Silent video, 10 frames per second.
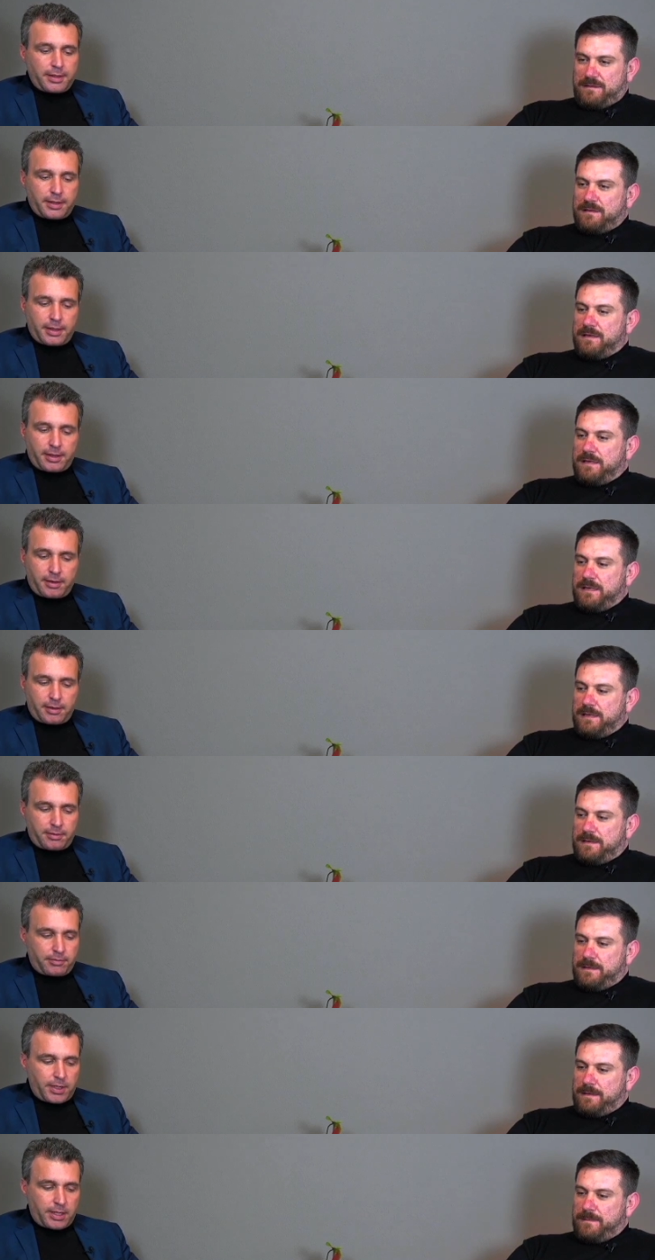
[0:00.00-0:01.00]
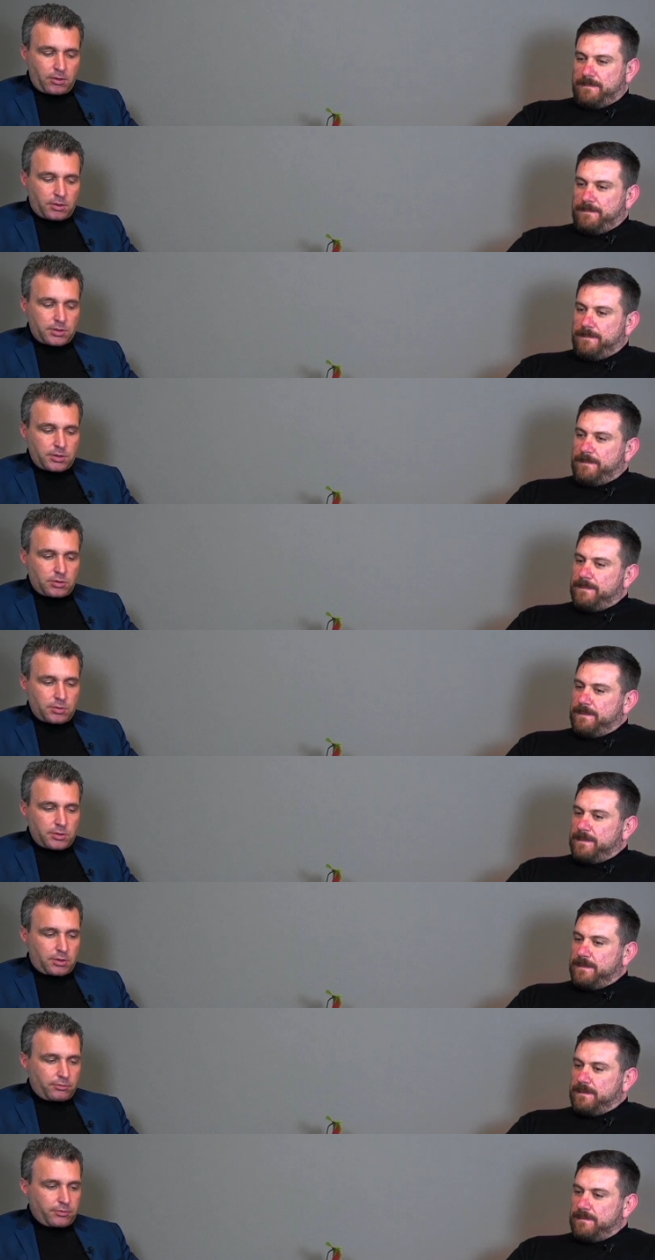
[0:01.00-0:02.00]
Speaker 1: um, and also in terms
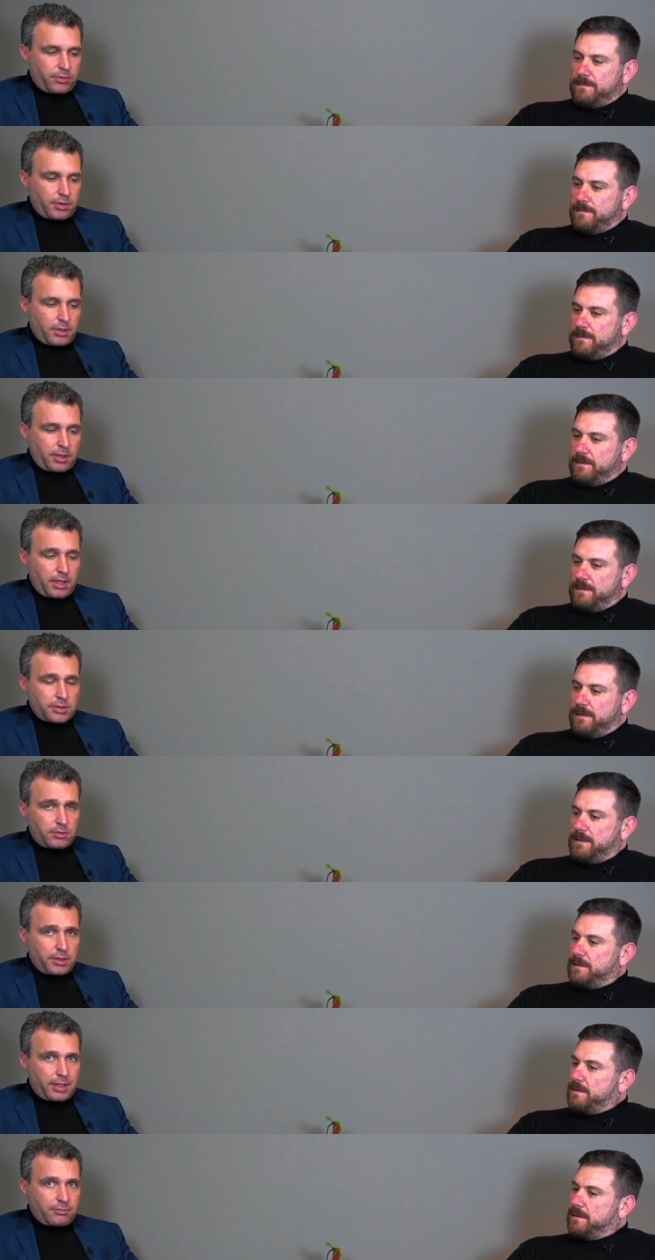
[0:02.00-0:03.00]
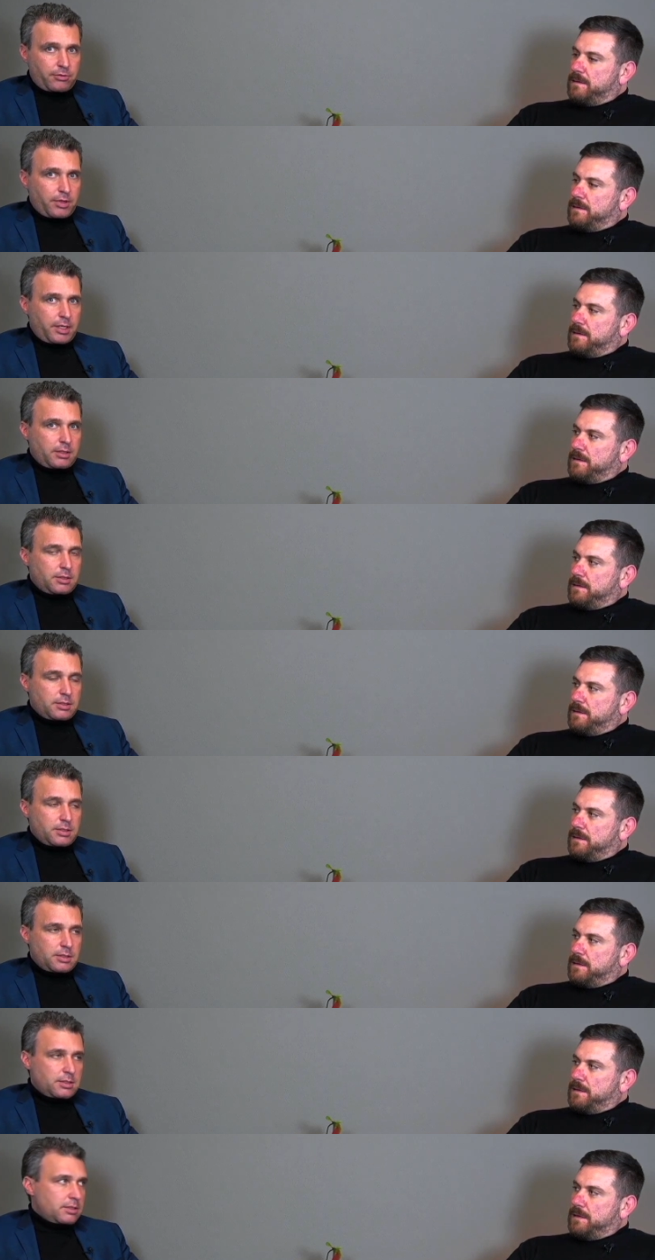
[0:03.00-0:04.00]
of uh, the extra you get for it, it's
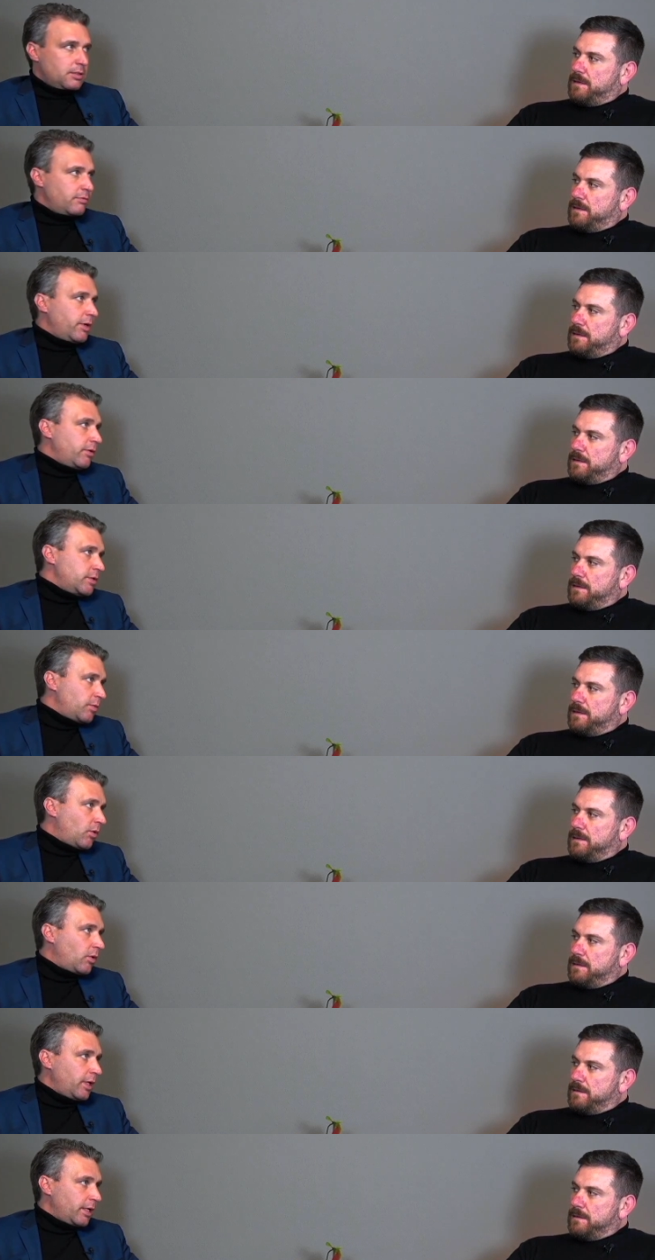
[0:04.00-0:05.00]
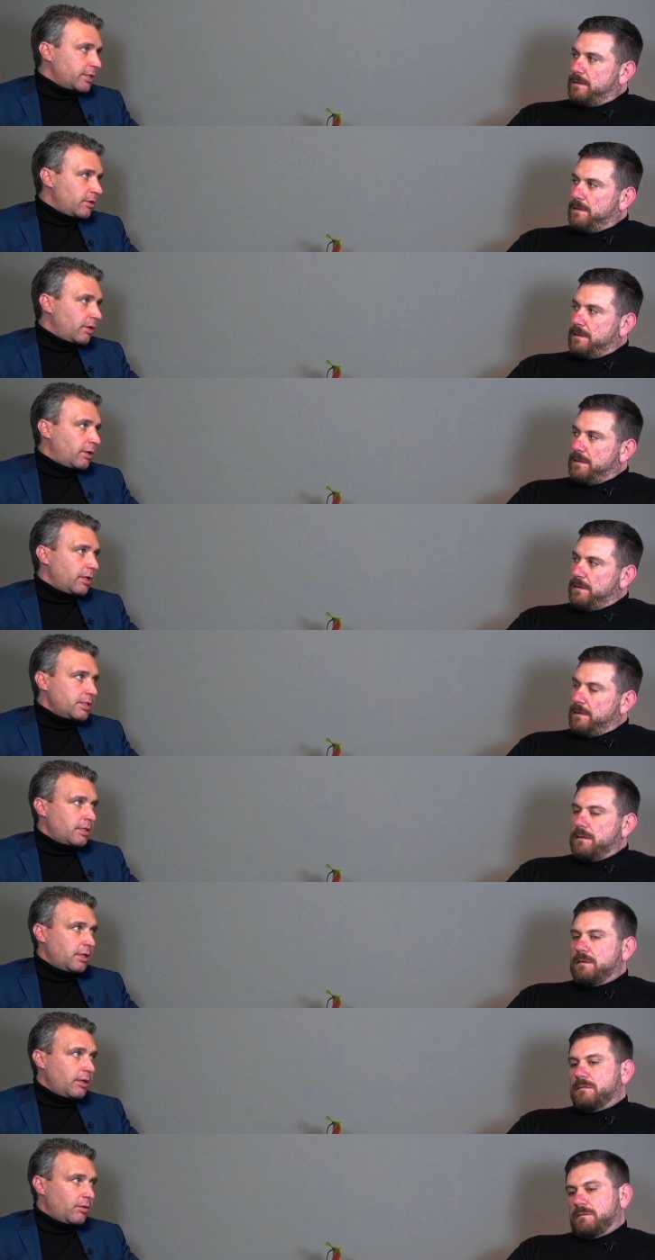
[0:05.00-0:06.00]
it's it's a very small extra as a
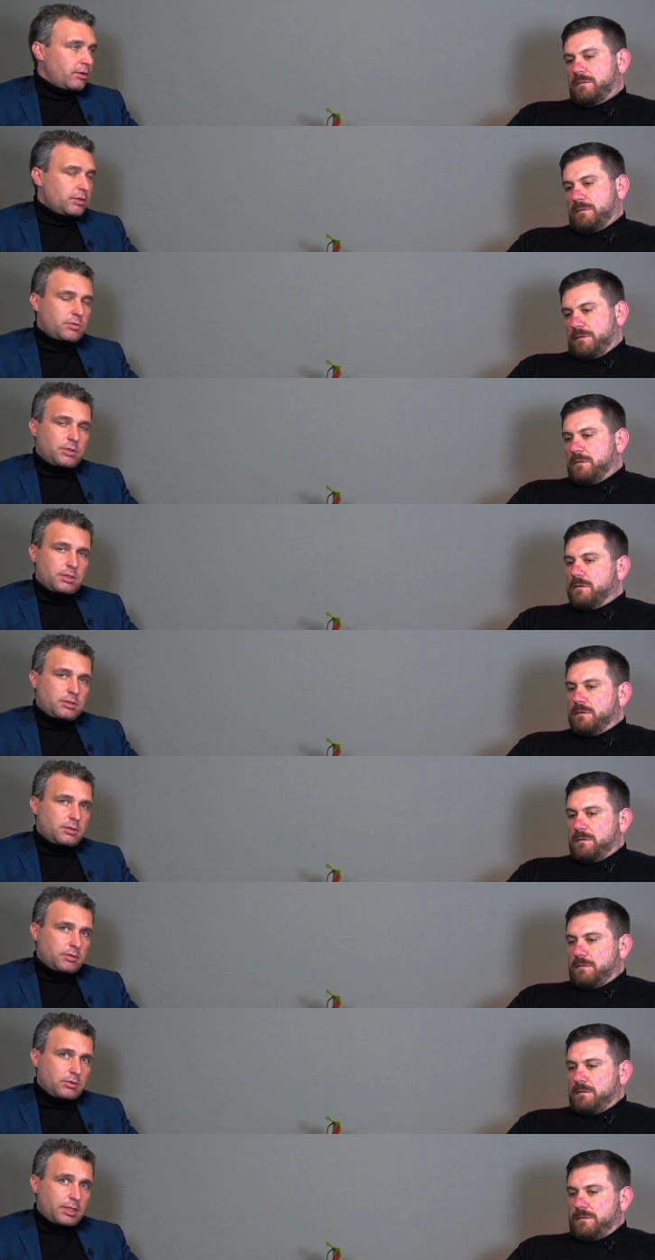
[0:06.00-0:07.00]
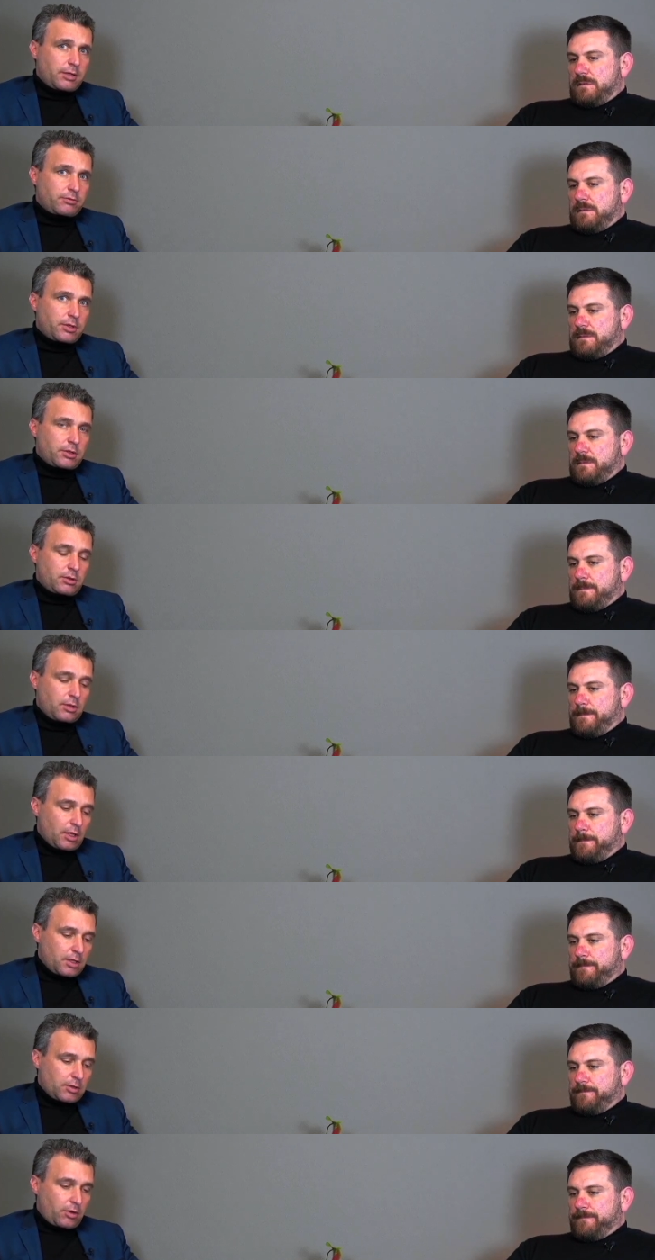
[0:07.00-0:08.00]
landlord you would you would get for it. Don't,
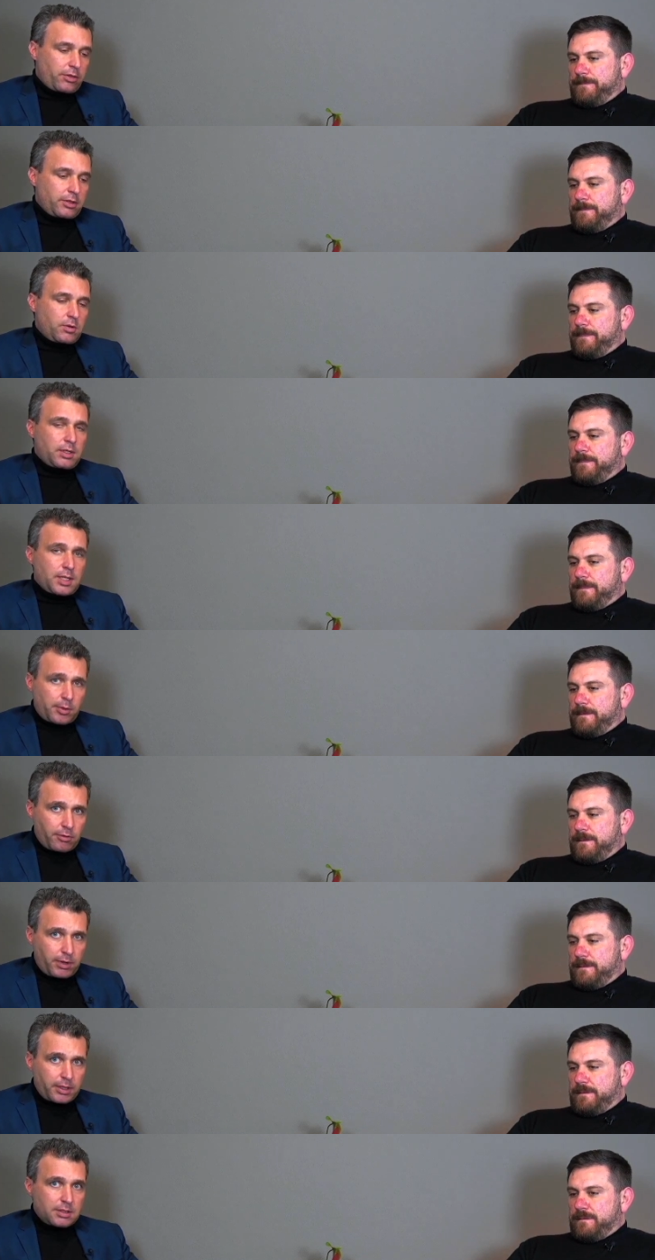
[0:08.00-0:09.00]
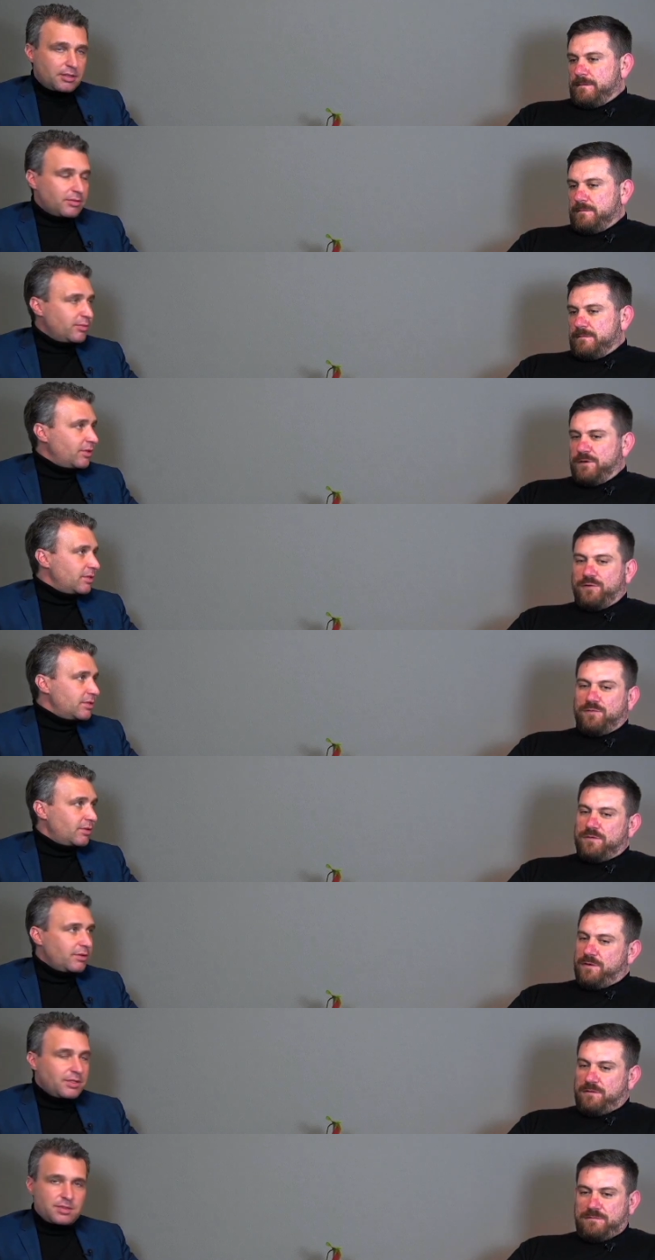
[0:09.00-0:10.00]
don't think you can double the rent. No,
Speaker 2: so no.
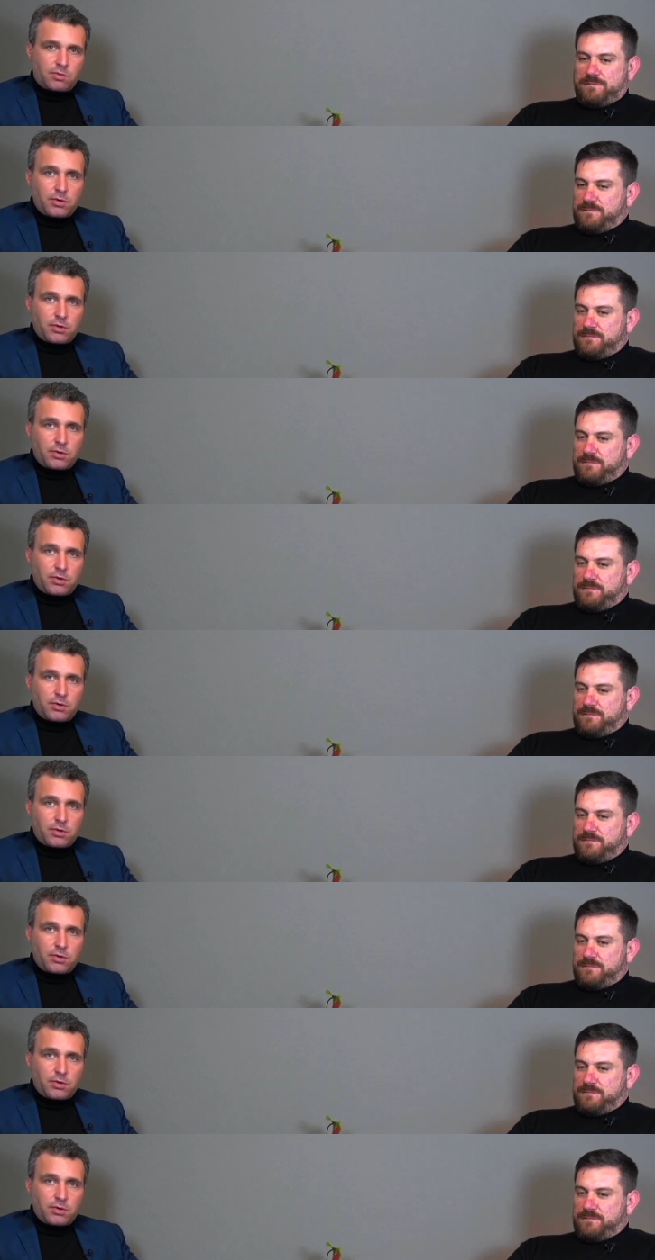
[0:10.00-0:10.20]
This won't